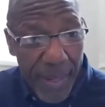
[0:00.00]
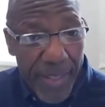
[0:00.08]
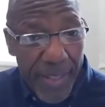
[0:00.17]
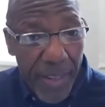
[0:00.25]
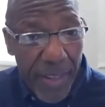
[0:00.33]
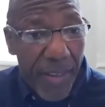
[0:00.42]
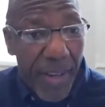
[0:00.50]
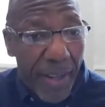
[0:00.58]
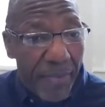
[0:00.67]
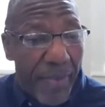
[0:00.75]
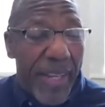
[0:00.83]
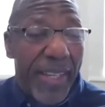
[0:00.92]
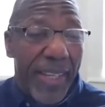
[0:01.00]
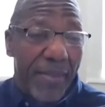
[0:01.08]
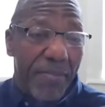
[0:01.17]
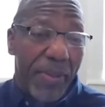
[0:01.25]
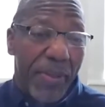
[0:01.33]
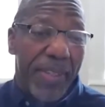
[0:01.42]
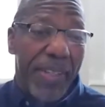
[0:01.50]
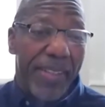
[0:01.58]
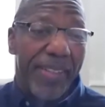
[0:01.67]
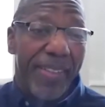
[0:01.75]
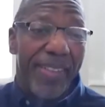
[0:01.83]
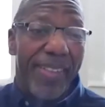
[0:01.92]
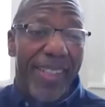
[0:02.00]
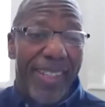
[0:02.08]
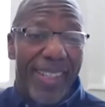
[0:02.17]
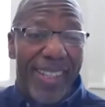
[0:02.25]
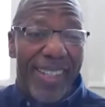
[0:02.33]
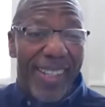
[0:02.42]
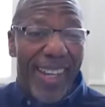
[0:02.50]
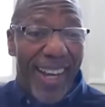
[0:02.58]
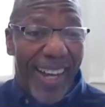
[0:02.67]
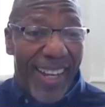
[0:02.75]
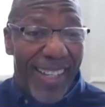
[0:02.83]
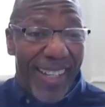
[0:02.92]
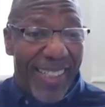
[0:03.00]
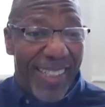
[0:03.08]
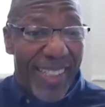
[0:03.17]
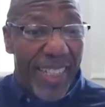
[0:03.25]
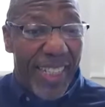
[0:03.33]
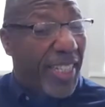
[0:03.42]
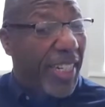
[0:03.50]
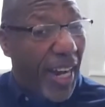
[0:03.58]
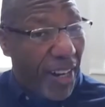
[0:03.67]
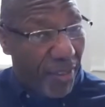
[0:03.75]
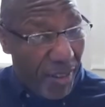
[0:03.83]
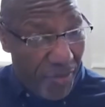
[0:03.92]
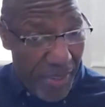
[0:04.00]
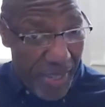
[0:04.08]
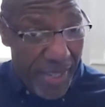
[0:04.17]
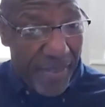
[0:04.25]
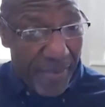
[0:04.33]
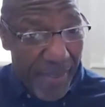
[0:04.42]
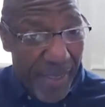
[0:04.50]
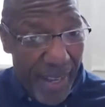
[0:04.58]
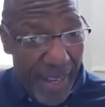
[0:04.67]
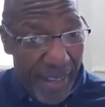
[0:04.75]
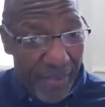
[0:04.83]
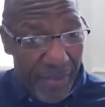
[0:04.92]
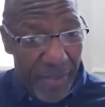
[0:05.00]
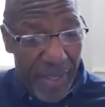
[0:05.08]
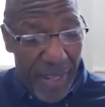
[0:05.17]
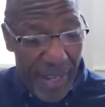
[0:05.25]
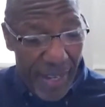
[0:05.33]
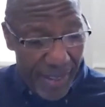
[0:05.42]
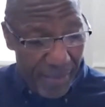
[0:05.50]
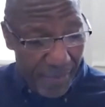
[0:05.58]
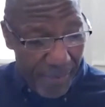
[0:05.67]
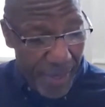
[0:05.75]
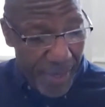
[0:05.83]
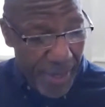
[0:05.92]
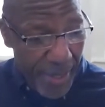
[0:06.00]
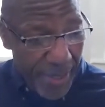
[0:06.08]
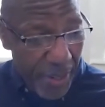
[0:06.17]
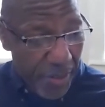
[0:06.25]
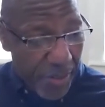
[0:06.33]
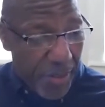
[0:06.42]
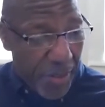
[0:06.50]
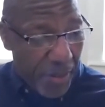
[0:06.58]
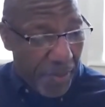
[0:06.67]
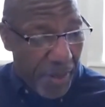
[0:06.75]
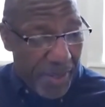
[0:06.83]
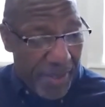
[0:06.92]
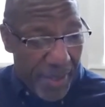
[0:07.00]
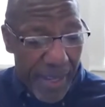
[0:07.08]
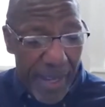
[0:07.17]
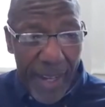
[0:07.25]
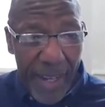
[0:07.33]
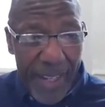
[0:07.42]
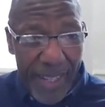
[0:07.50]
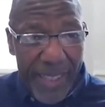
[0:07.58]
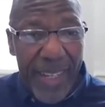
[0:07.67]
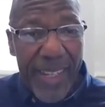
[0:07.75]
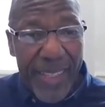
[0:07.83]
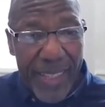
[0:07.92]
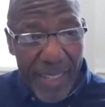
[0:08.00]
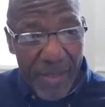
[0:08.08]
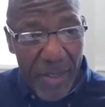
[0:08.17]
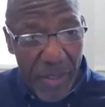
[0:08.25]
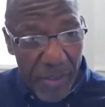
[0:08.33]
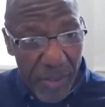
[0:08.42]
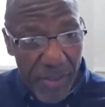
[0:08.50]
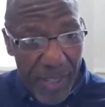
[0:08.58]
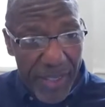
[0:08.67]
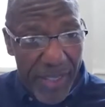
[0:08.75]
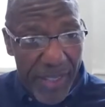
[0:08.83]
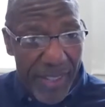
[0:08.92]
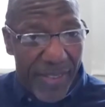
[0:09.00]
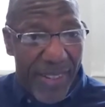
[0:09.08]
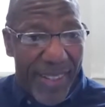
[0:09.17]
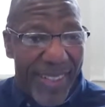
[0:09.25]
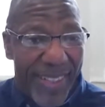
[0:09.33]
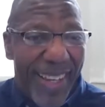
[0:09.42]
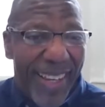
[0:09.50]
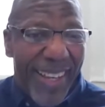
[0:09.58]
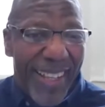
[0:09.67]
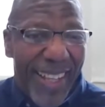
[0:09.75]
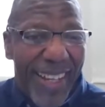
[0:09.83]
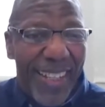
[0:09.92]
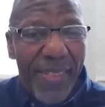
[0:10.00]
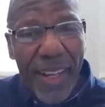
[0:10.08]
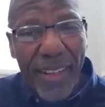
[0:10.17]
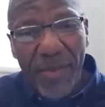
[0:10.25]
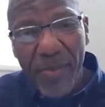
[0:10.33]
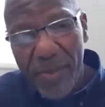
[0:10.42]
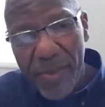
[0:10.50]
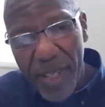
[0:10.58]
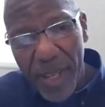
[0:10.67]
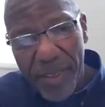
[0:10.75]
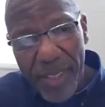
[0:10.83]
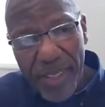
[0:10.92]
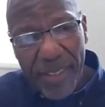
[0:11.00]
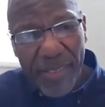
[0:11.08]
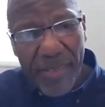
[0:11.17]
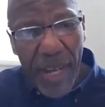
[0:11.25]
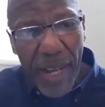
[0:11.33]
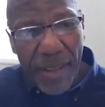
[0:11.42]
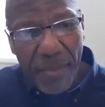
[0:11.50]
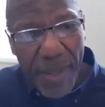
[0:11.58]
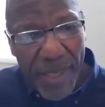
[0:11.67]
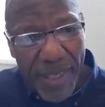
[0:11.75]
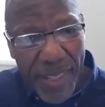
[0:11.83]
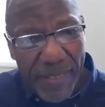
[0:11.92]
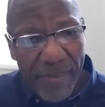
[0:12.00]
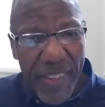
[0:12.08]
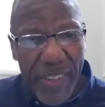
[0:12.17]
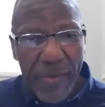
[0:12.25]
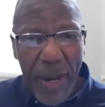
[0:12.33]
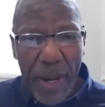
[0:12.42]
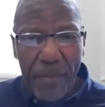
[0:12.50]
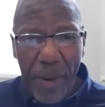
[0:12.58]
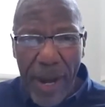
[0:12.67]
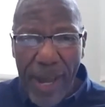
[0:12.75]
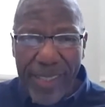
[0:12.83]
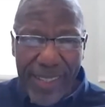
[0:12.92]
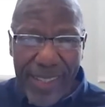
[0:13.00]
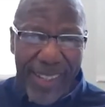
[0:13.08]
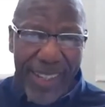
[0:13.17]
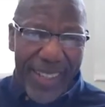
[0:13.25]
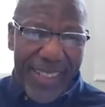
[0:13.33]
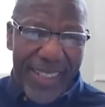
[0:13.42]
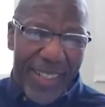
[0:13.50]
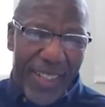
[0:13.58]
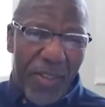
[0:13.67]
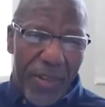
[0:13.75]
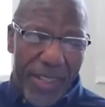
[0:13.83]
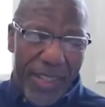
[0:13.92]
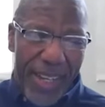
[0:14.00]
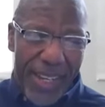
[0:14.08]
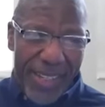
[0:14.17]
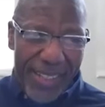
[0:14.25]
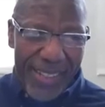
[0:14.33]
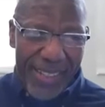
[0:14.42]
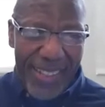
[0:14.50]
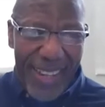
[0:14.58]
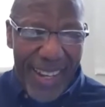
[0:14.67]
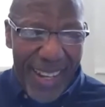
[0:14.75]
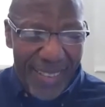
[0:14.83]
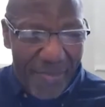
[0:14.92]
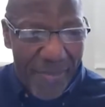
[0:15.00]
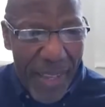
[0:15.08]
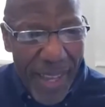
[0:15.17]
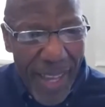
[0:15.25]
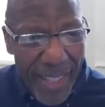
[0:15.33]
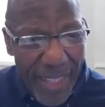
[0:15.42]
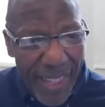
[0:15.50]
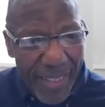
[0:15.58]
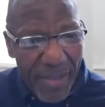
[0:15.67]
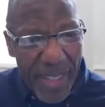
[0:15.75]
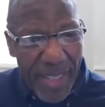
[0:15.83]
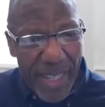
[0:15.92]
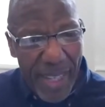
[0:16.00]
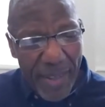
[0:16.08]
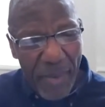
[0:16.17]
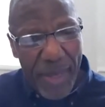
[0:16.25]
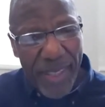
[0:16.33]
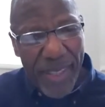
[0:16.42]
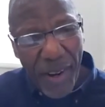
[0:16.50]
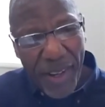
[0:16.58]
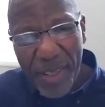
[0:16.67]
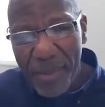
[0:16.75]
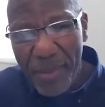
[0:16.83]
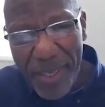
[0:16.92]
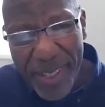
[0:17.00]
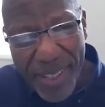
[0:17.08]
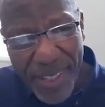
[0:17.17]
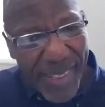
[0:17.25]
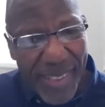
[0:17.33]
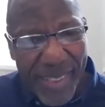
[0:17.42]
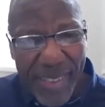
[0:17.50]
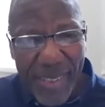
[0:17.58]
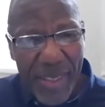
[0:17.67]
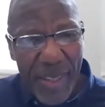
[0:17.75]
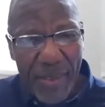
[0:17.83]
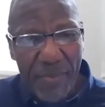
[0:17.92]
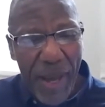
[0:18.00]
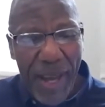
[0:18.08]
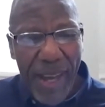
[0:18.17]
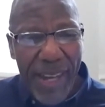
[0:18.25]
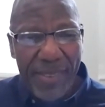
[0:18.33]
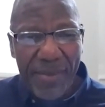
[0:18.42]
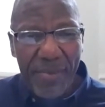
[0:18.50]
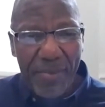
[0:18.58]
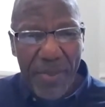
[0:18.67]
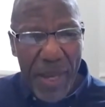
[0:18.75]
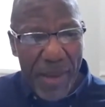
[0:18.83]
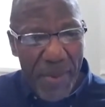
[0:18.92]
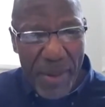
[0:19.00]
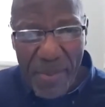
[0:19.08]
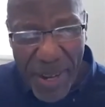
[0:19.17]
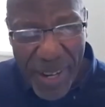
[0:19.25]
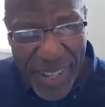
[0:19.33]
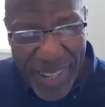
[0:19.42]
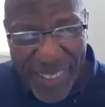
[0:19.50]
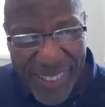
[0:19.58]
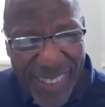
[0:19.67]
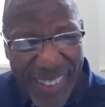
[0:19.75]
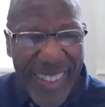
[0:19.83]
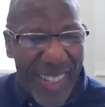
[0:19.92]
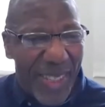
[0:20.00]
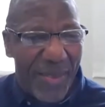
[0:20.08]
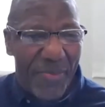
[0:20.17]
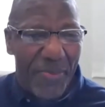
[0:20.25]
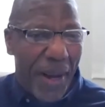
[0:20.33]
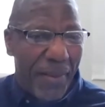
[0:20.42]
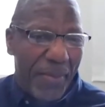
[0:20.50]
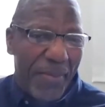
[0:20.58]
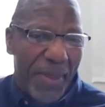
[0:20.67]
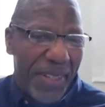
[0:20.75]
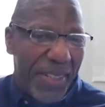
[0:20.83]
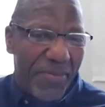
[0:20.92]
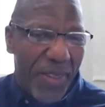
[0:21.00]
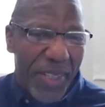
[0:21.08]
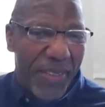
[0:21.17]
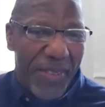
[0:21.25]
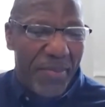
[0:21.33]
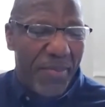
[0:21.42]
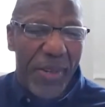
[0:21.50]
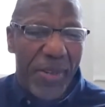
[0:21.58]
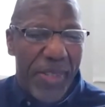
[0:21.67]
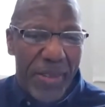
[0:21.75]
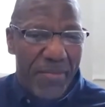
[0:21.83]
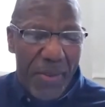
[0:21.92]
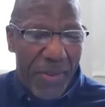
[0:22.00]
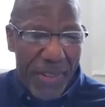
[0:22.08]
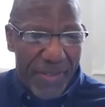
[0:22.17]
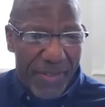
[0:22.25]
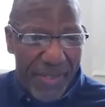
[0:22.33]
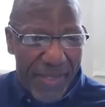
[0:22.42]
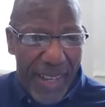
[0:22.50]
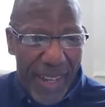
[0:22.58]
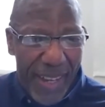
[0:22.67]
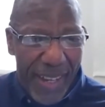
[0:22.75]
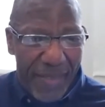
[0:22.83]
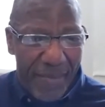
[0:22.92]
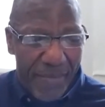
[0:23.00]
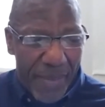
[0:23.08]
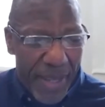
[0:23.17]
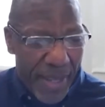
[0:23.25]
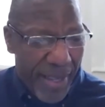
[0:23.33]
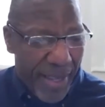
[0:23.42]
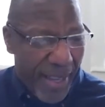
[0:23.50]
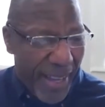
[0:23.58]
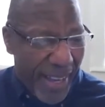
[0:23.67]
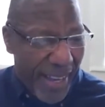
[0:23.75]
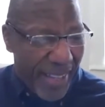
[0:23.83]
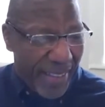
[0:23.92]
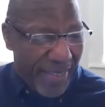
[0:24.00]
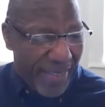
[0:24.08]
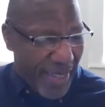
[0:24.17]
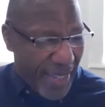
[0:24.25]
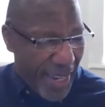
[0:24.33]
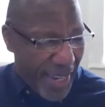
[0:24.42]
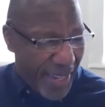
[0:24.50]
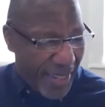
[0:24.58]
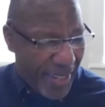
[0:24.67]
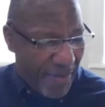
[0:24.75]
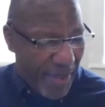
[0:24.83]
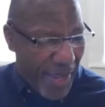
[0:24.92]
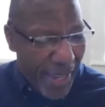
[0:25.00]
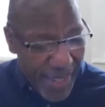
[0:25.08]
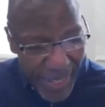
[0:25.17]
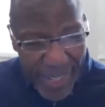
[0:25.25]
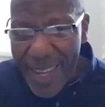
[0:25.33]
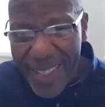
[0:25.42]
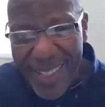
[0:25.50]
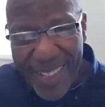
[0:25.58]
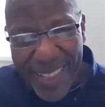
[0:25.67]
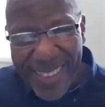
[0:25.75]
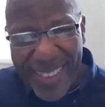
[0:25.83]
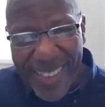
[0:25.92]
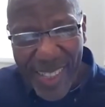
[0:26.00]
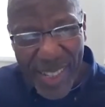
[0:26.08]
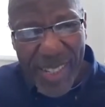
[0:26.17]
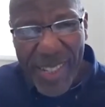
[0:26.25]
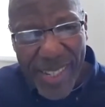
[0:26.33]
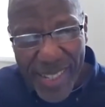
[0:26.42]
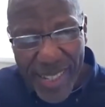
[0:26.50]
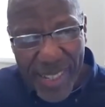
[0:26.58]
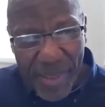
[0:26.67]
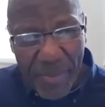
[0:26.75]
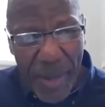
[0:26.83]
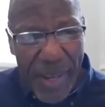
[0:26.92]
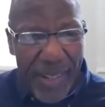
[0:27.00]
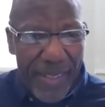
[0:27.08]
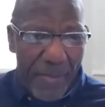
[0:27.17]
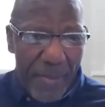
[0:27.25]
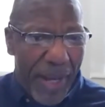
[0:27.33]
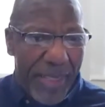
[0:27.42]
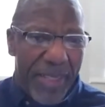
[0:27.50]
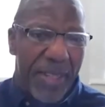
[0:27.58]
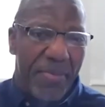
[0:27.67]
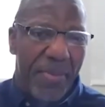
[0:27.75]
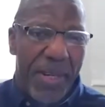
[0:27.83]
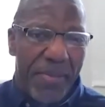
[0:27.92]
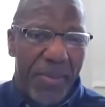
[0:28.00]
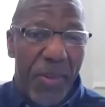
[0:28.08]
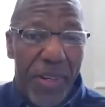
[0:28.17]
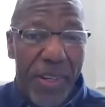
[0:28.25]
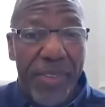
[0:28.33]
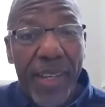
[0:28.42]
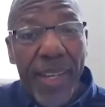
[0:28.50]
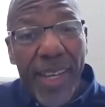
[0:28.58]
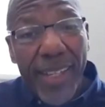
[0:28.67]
So I'm thinking particularly uh, the geography of um, those urban uh, intensive schools and districts. And I, I note here uh, Milliken v. Bradley, a, a court case um, that I mean, arguably is uh, behind maybe Brown is probably one of the most important um, uh, uh, education decisions by by the Supreme Court.